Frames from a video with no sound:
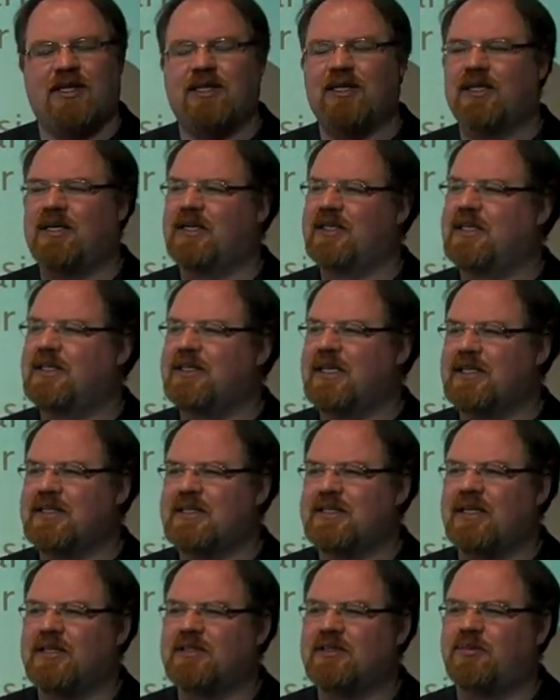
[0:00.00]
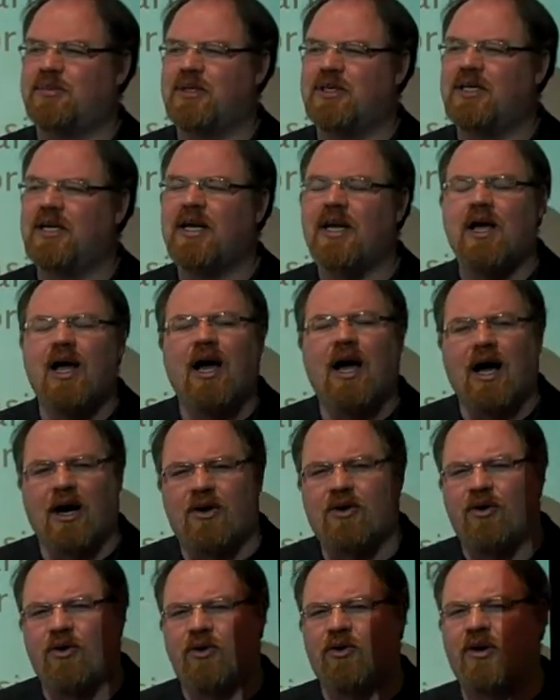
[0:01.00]
And I think that's got to be a
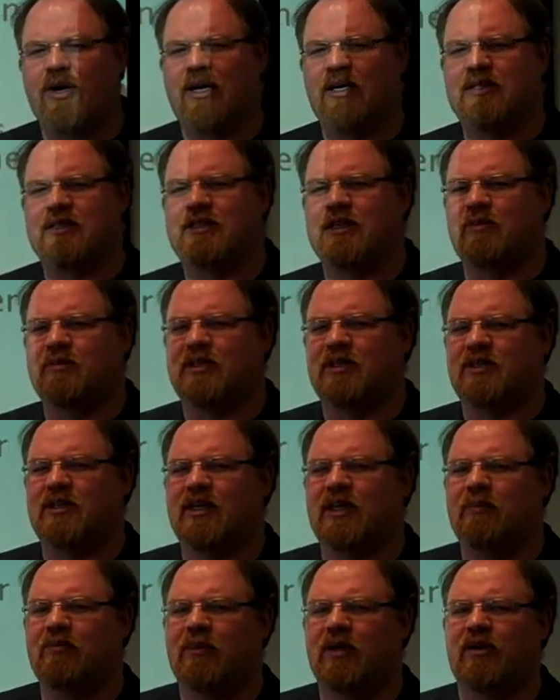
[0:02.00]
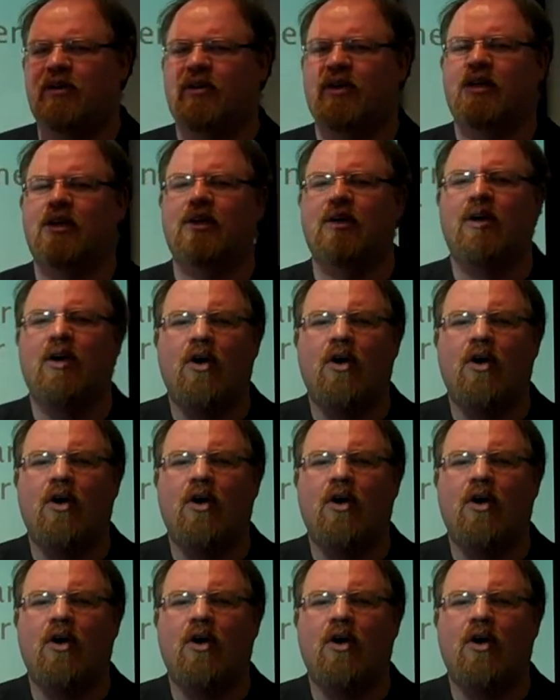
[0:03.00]
core concept in learning.